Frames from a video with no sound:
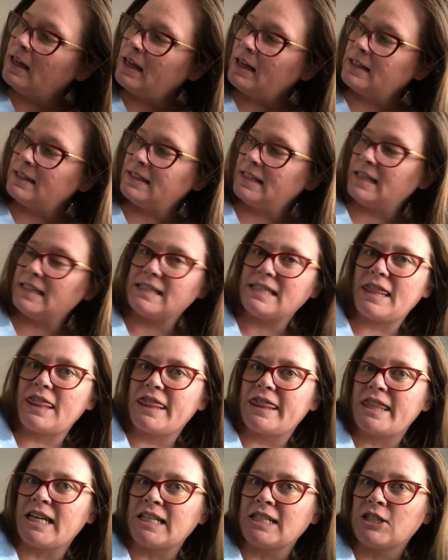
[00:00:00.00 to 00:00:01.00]
It says
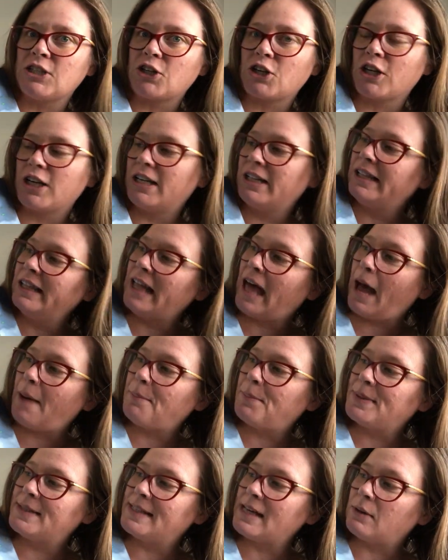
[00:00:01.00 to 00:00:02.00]
thunder
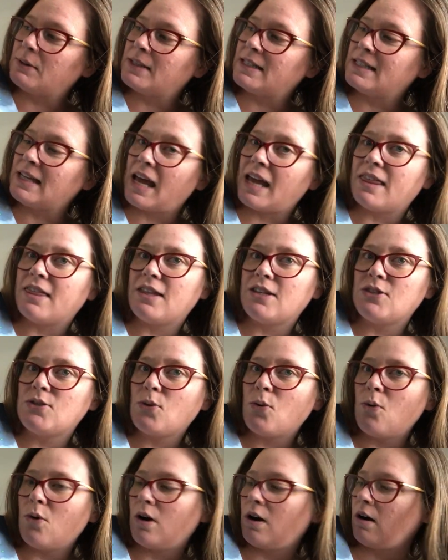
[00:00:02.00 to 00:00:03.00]
claps outside the
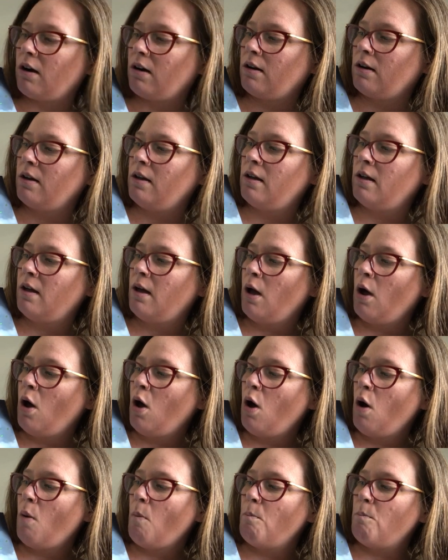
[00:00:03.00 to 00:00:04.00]
door.
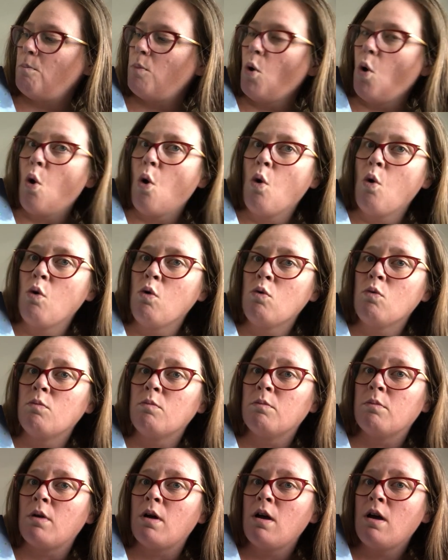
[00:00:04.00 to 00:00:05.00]

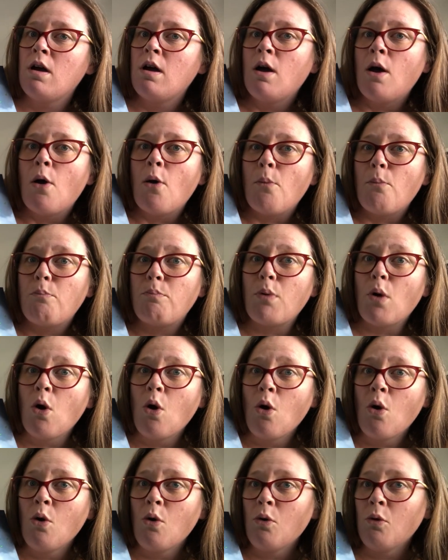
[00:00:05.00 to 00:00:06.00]
Boom,
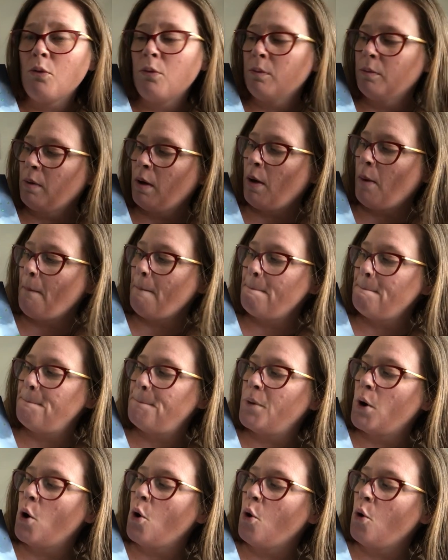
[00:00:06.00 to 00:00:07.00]
boom,
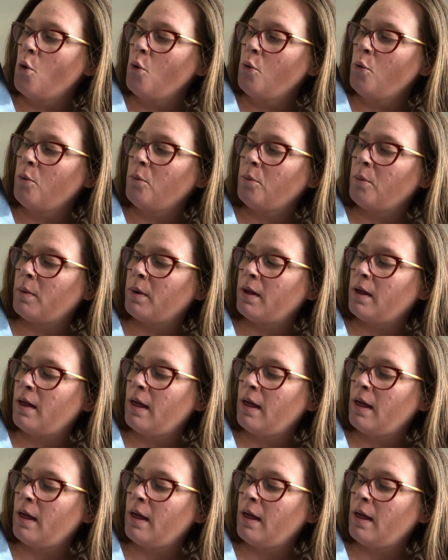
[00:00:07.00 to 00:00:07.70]
boom.